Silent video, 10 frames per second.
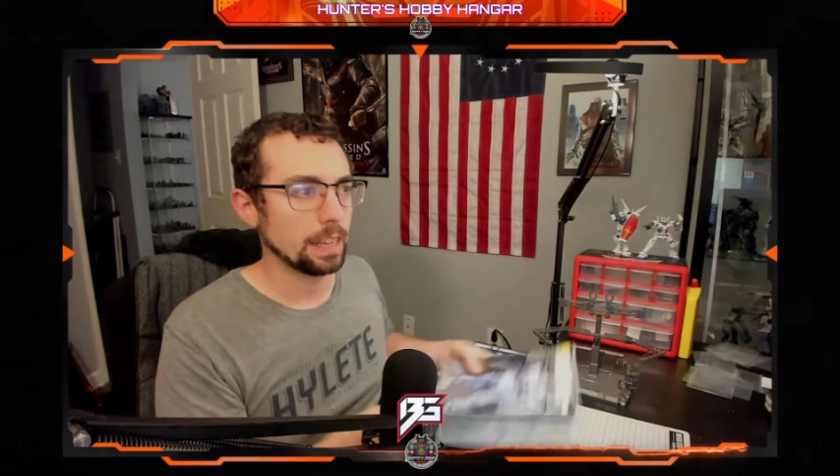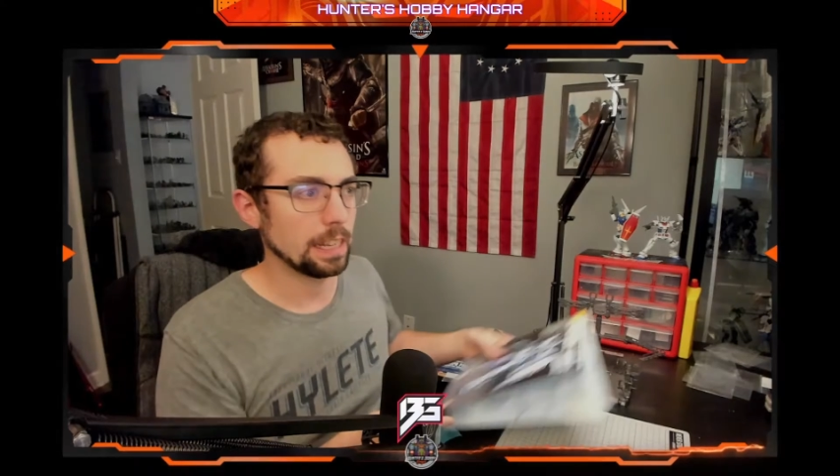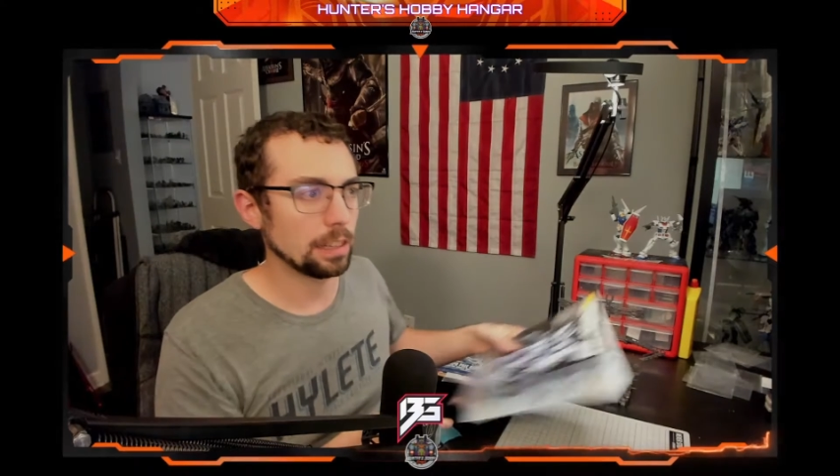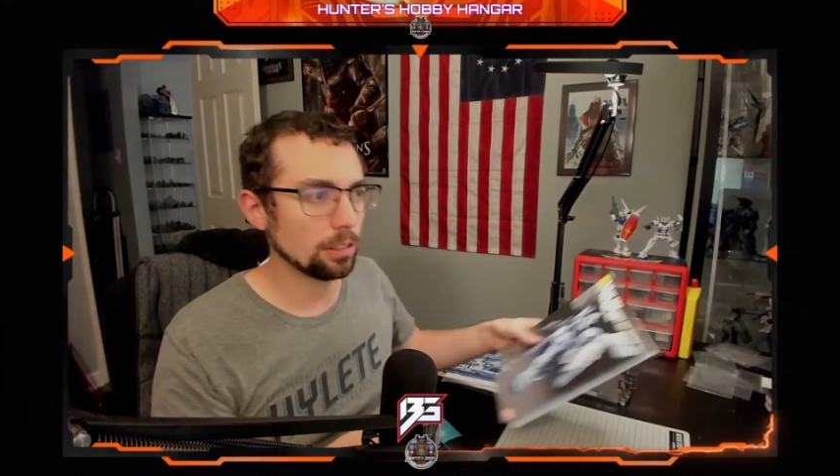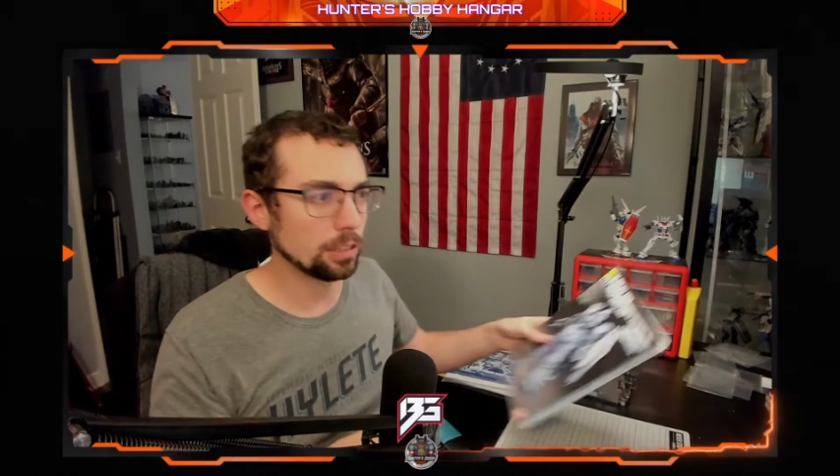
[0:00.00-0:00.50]

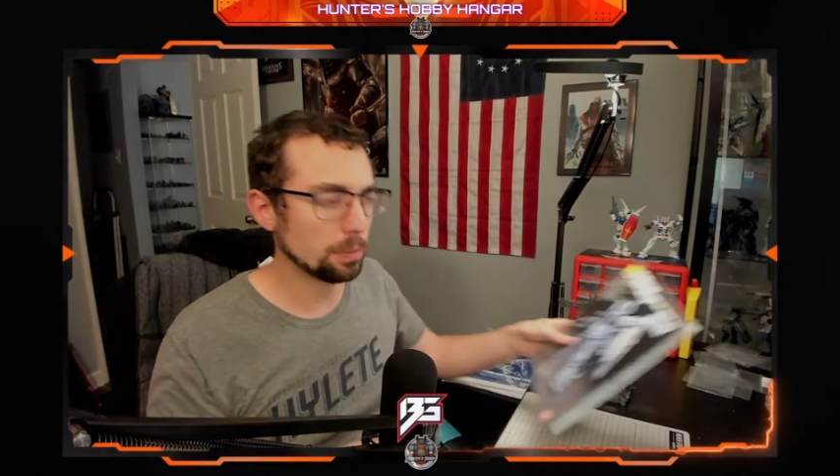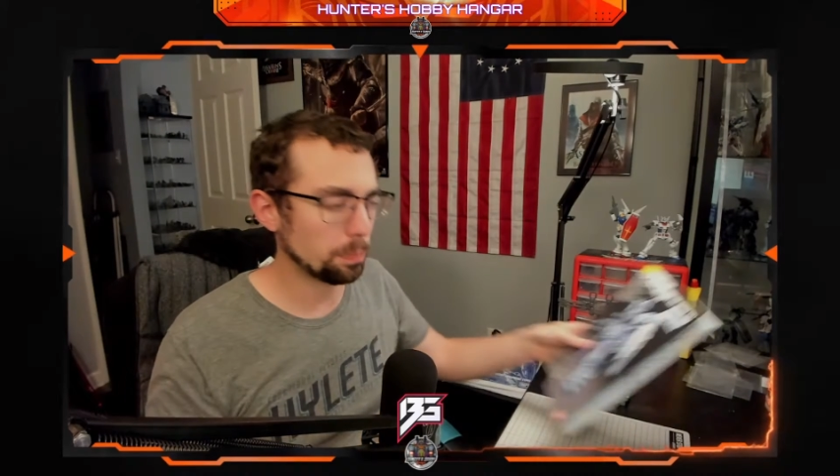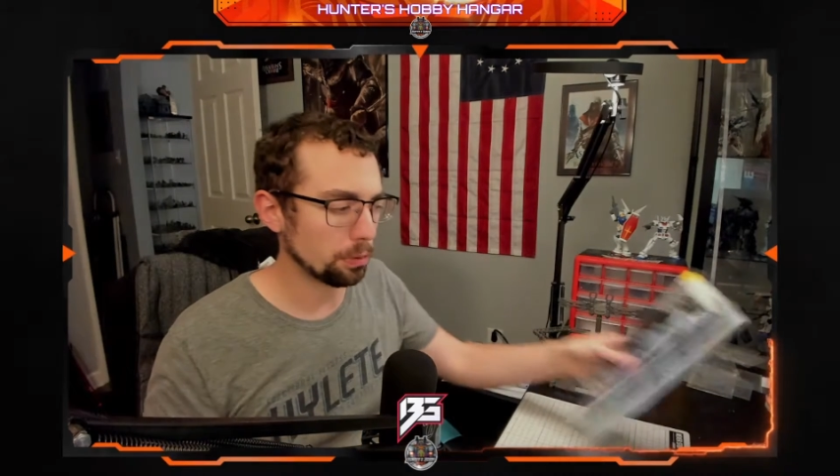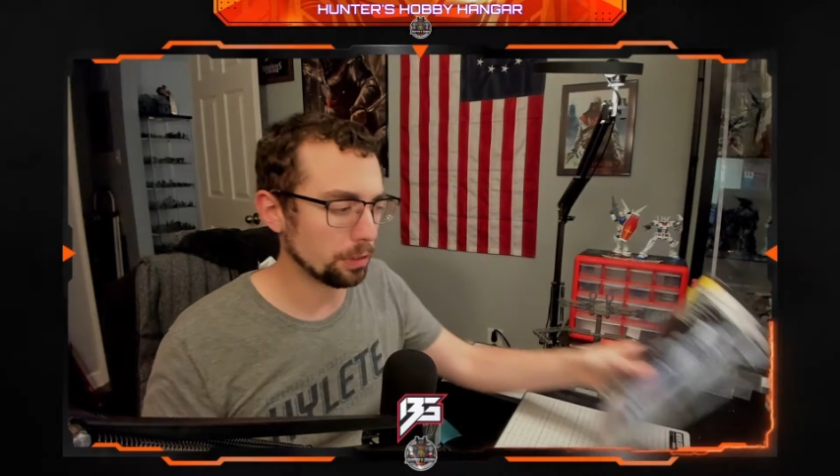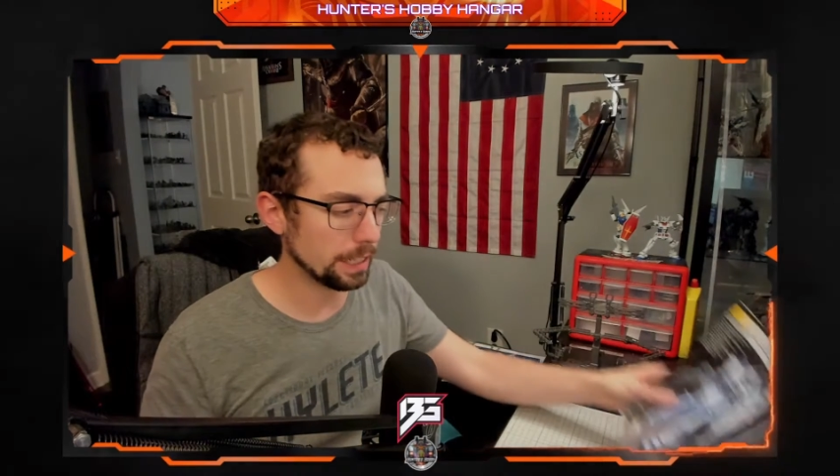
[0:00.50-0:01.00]
it looks
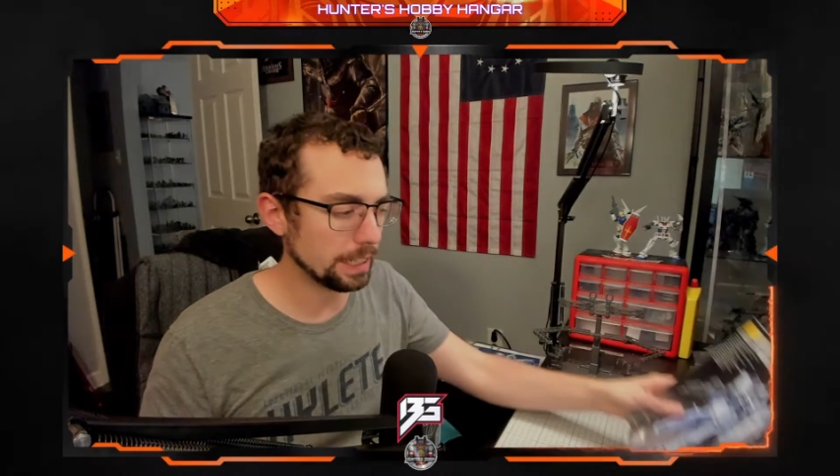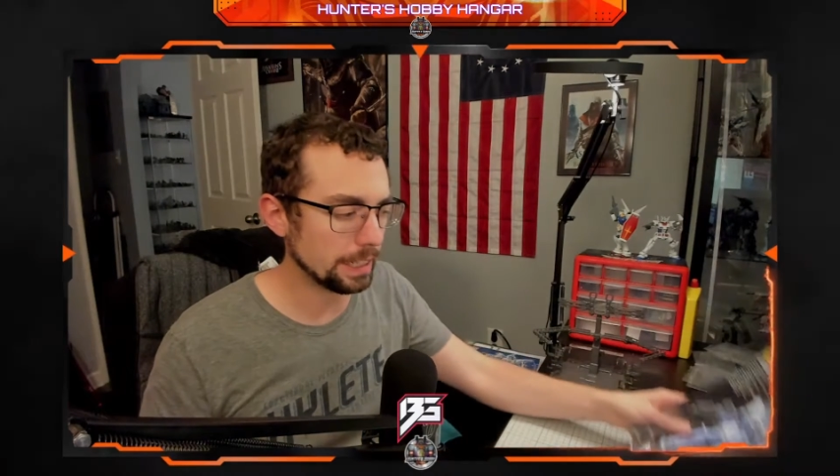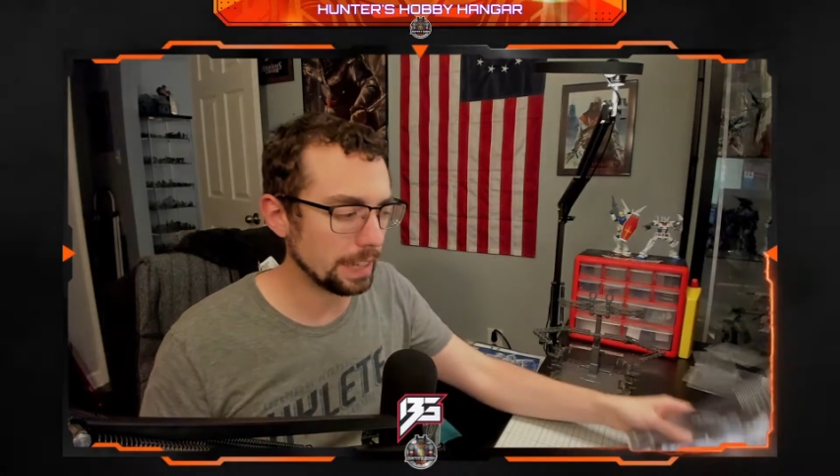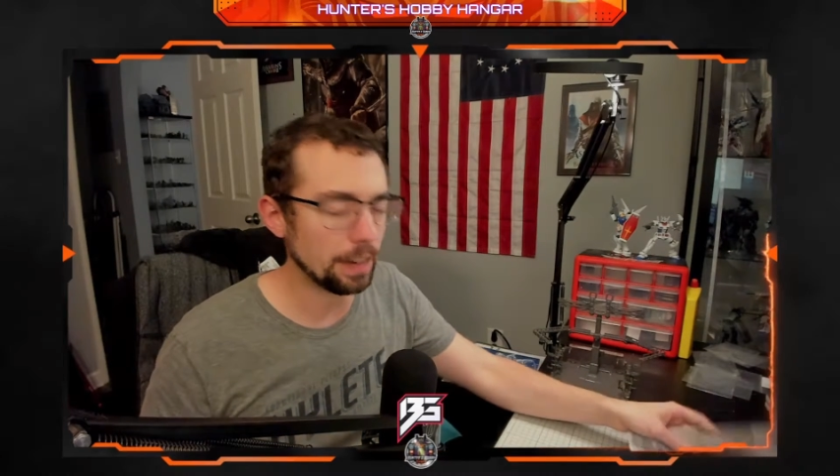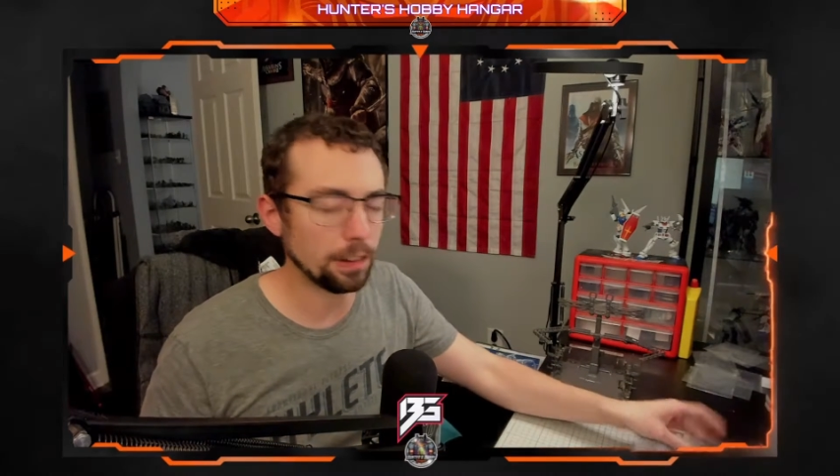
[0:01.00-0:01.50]
pretty
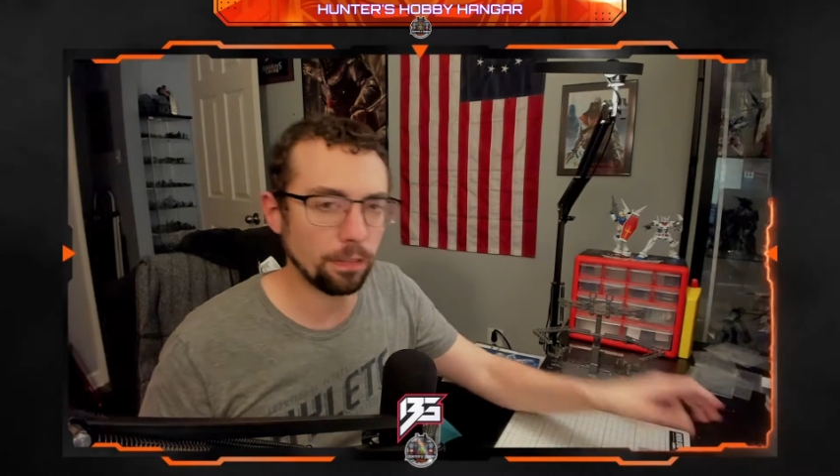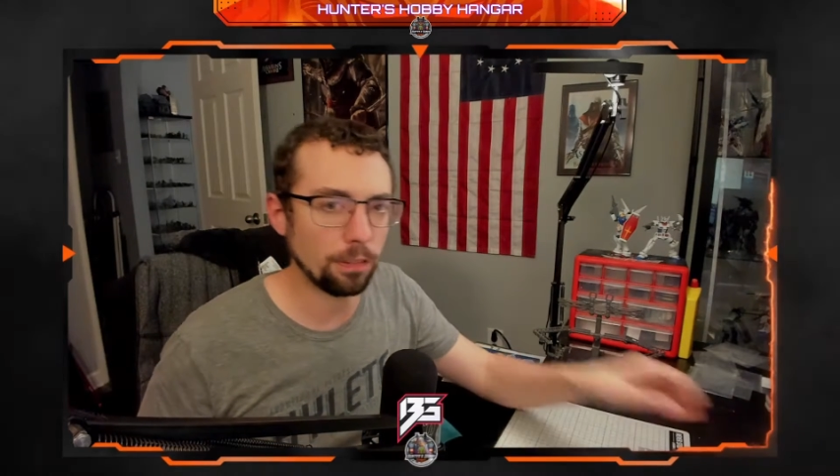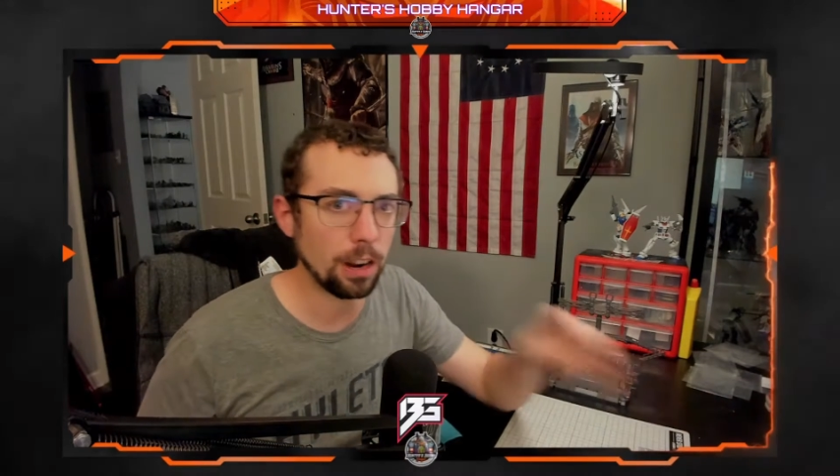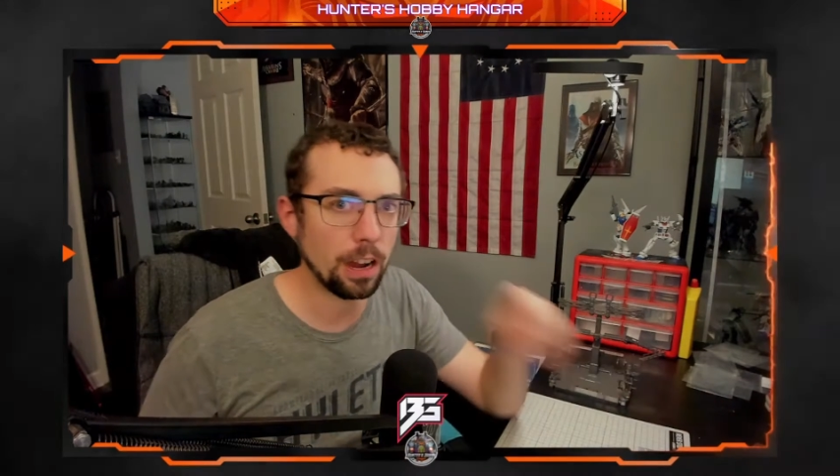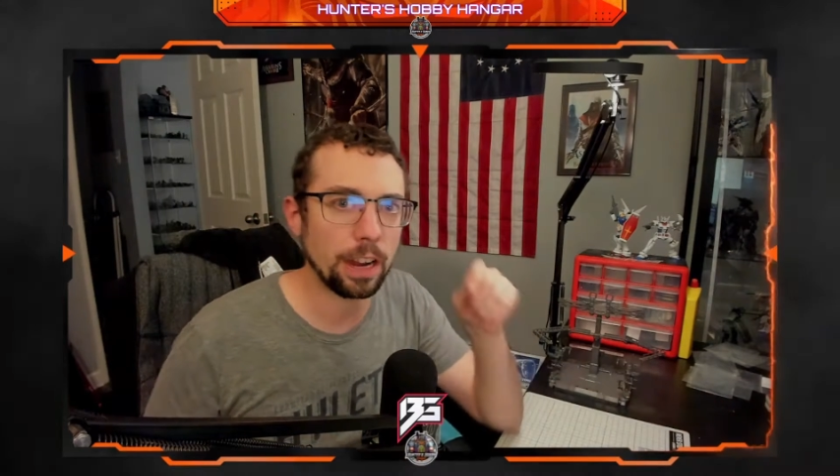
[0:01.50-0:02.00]
standard
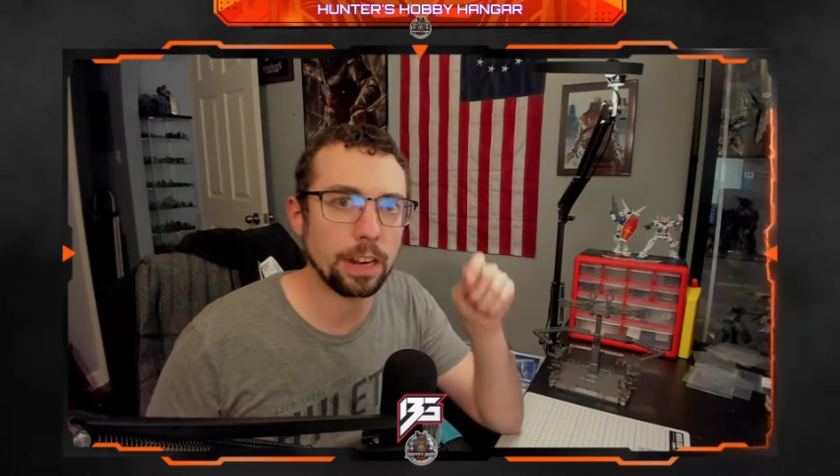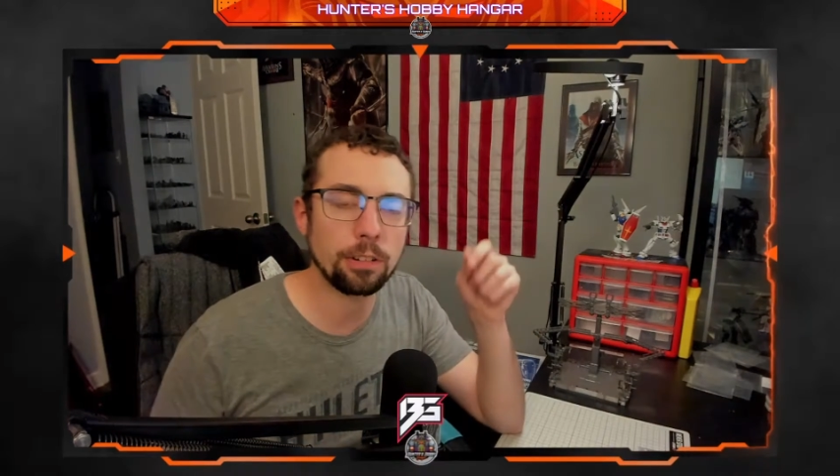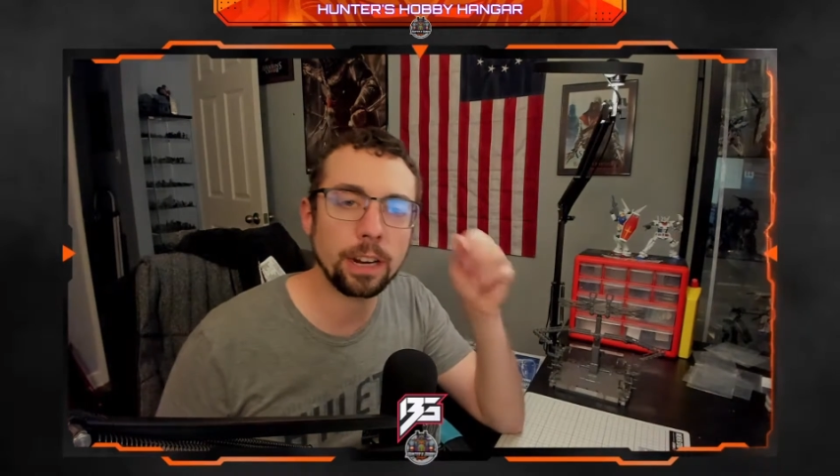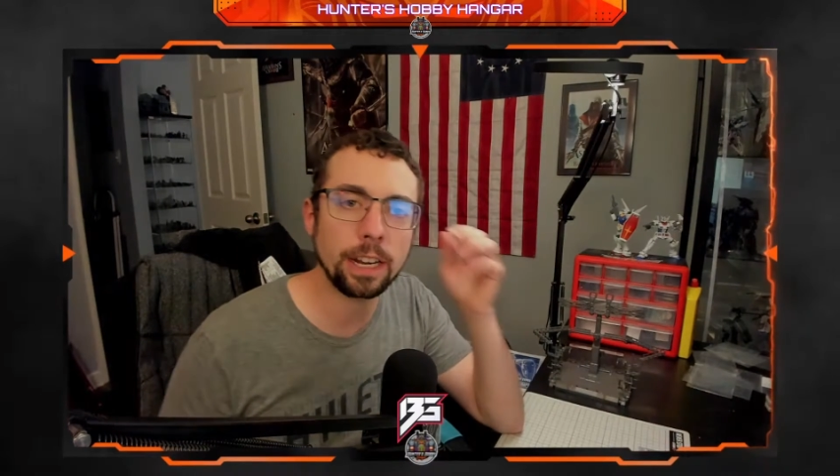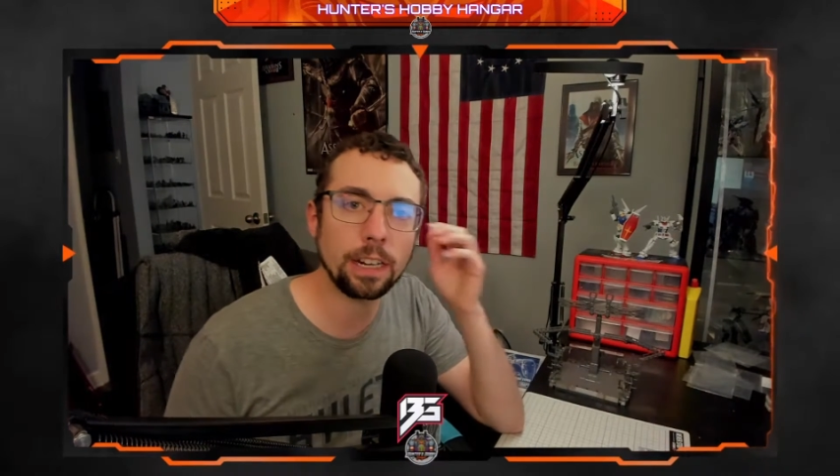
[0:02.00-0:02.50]
for a high
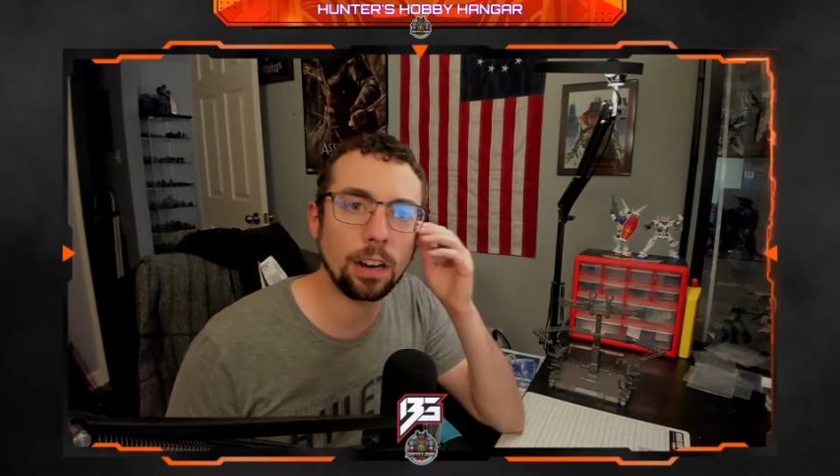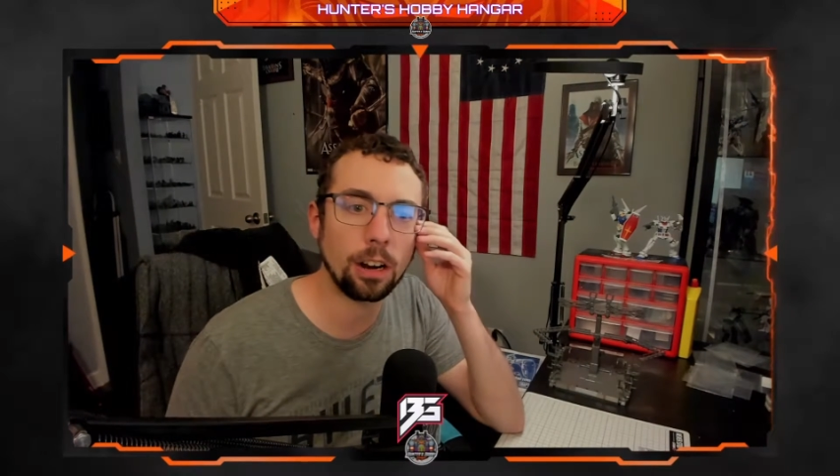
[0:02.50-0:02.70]
grade.